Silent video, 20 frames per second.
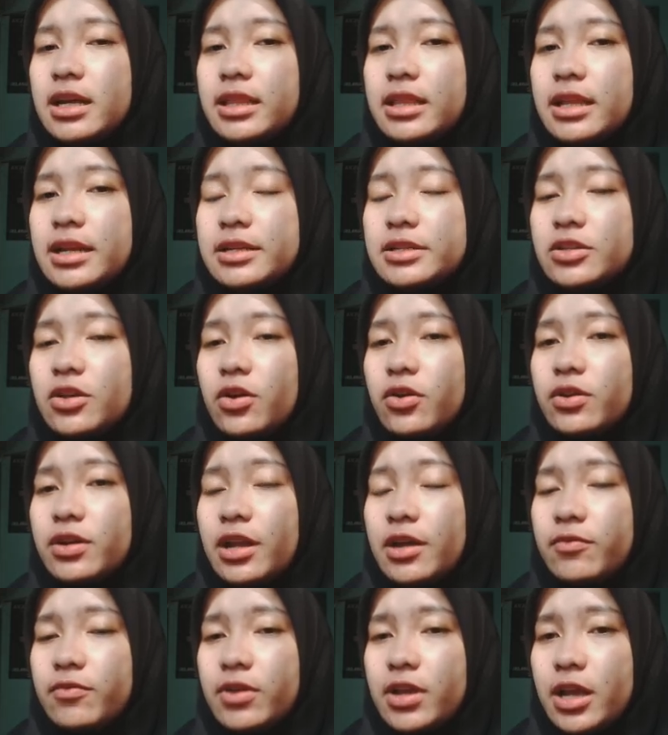that is on
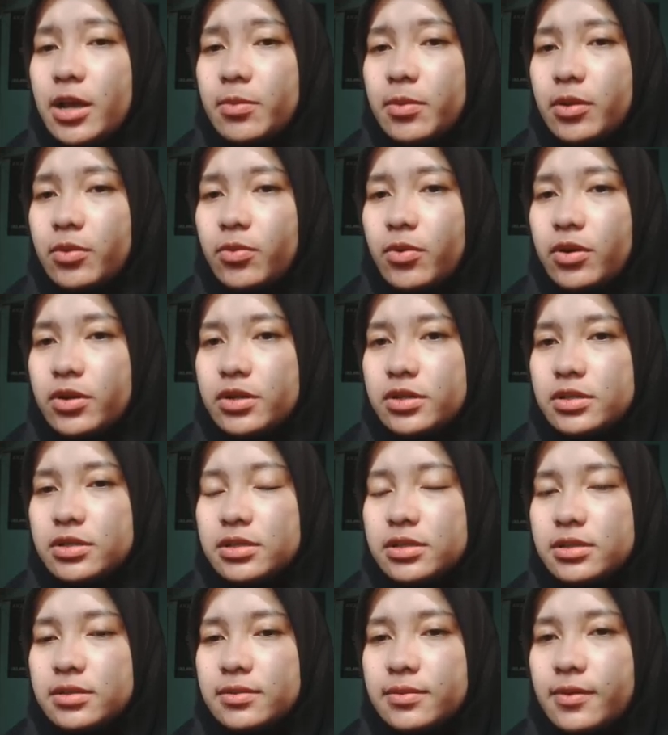navigable
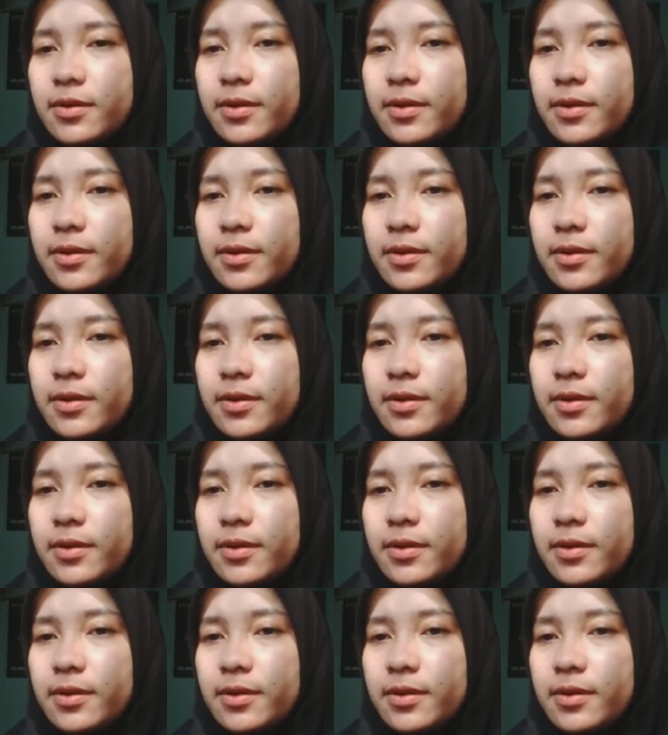waters.